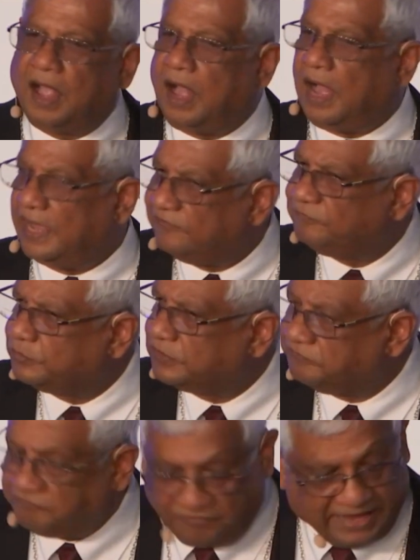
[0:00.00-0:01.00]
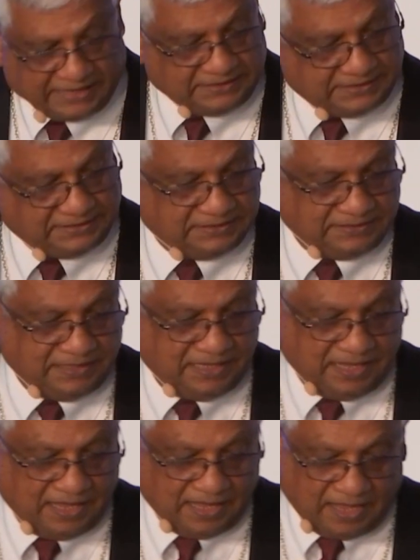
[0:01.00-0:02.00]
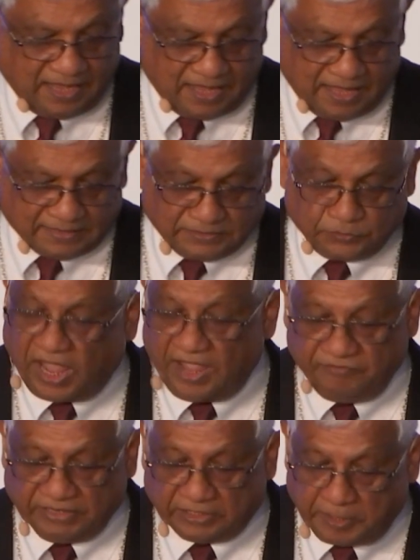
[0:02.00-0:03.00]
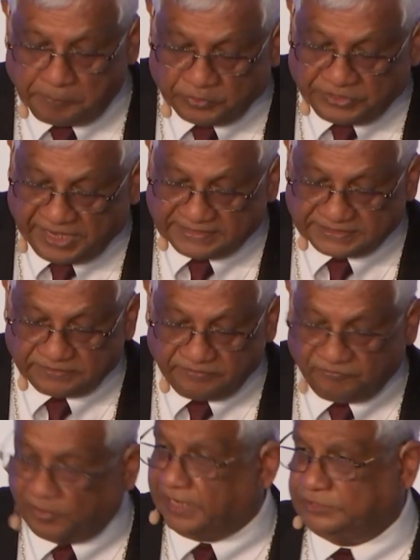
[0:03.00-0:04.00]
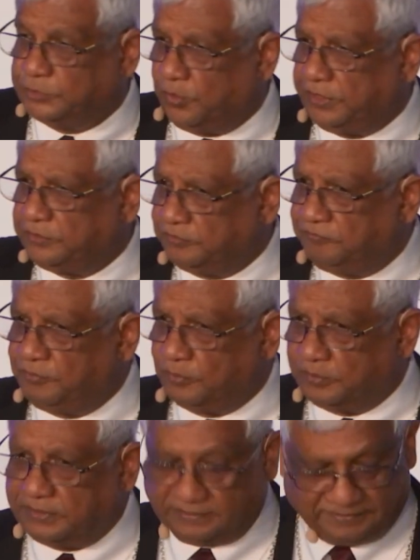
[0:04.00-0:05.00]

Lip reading: I have to confess to having a reputation for enjoying good food.